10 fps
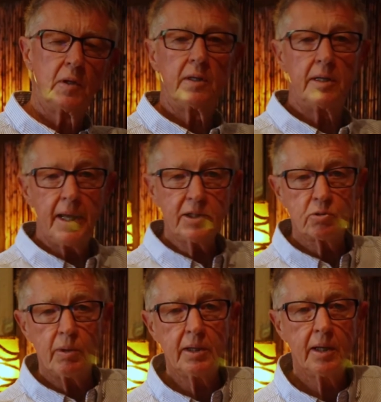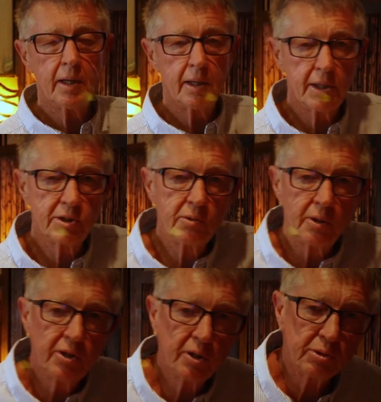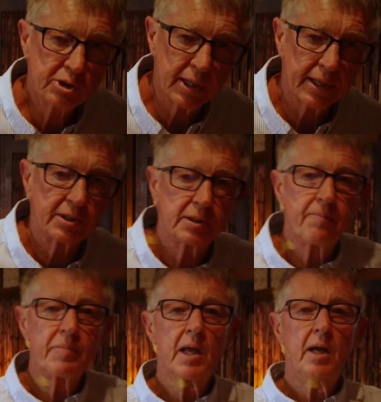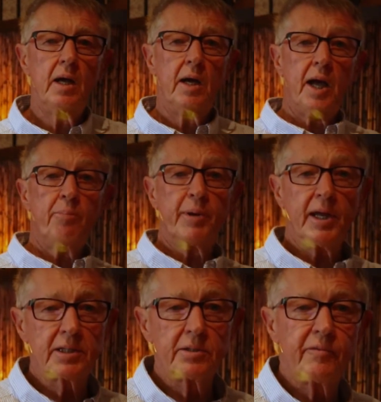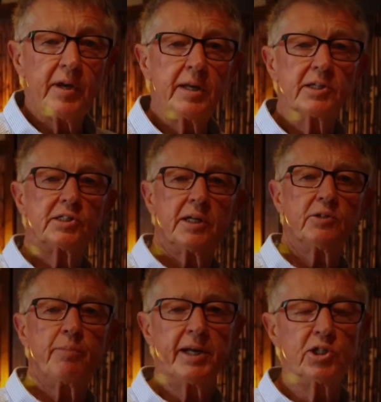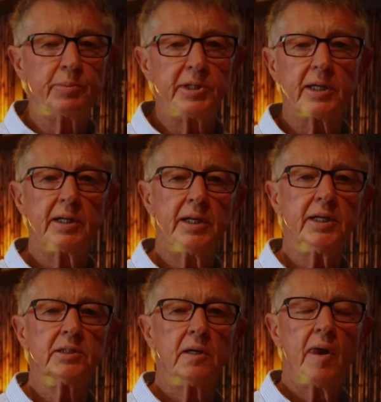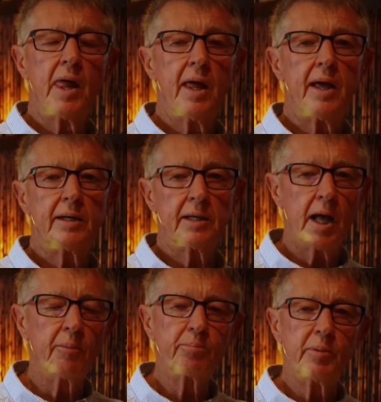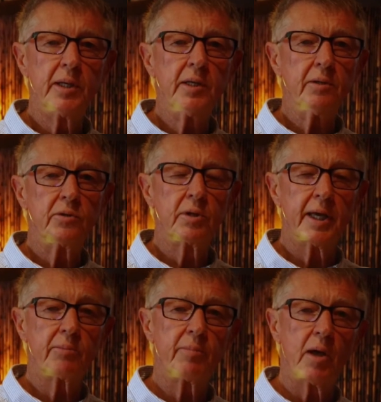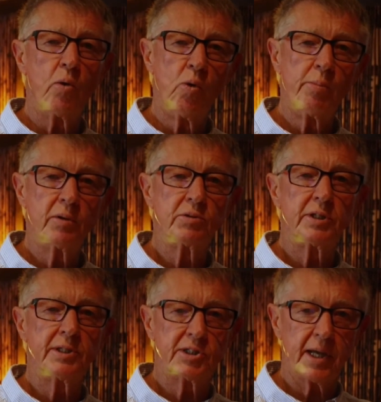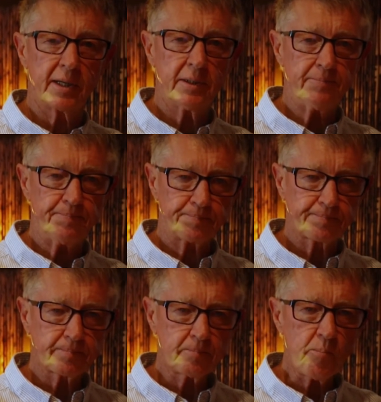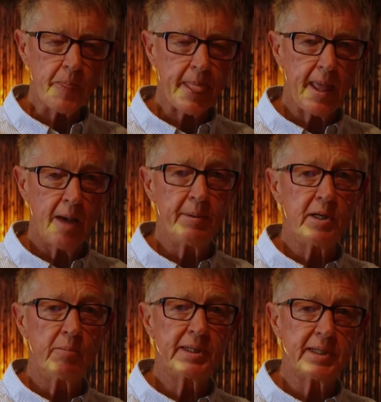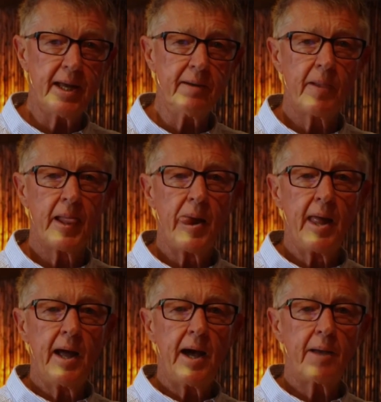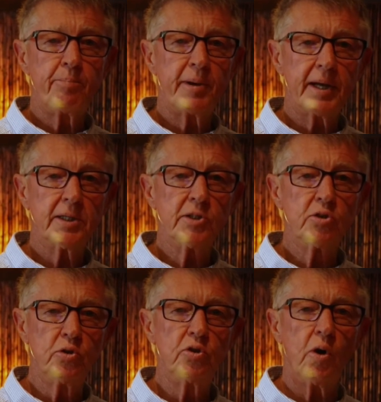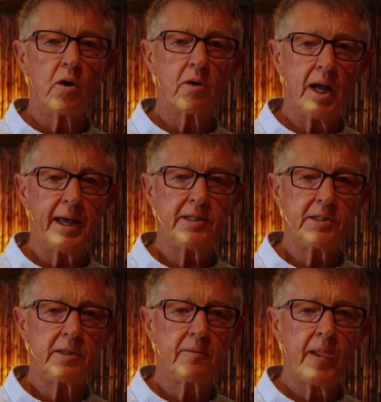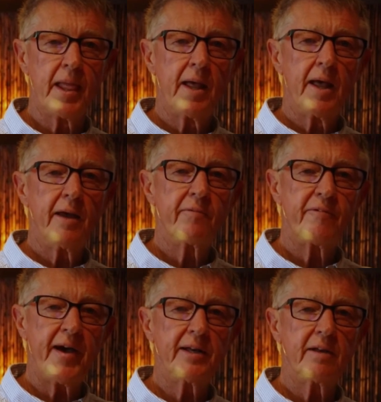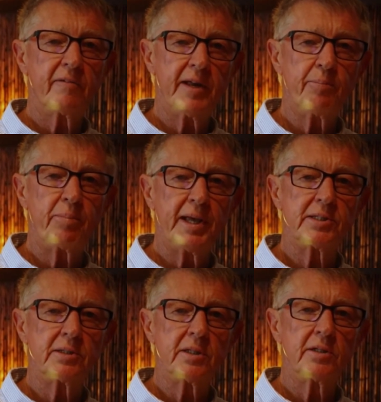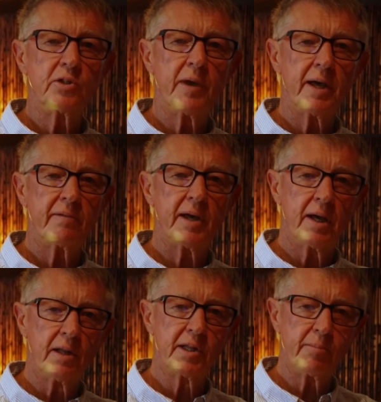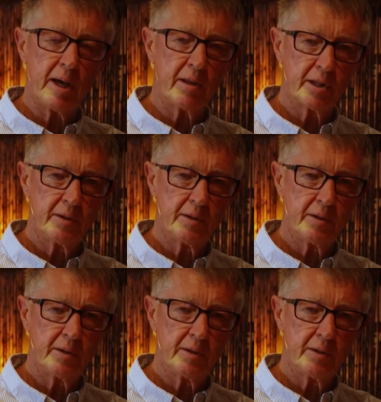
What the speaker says: The next one is to reduce stress. I practice various stress management techniques, and it helped me to get my hormones in check. Habit number 10, I practice good oral hygiene and find it very pleasant to have a healthy mouth.